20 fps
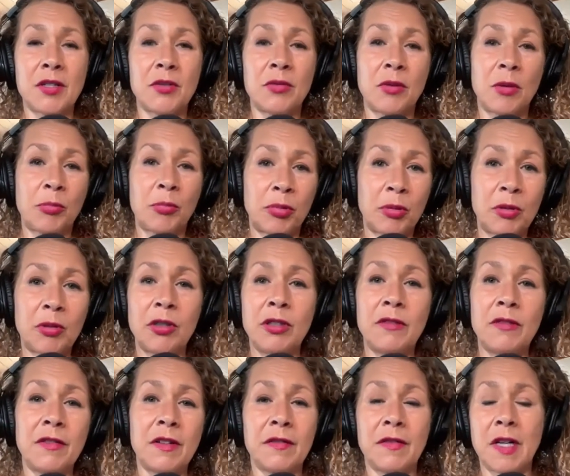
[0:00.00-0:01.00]
to
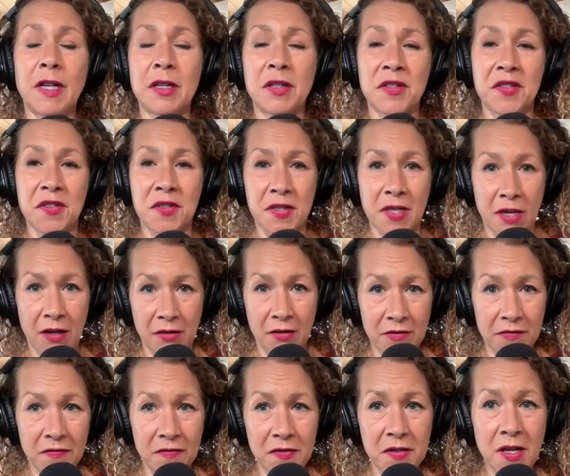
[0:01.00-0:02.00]
approve of
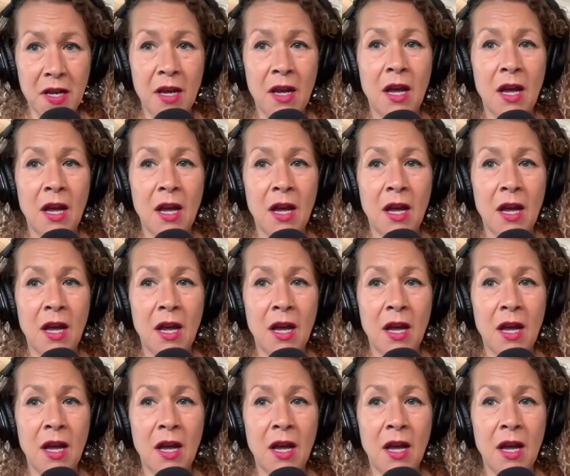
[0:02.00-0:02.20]
ourselves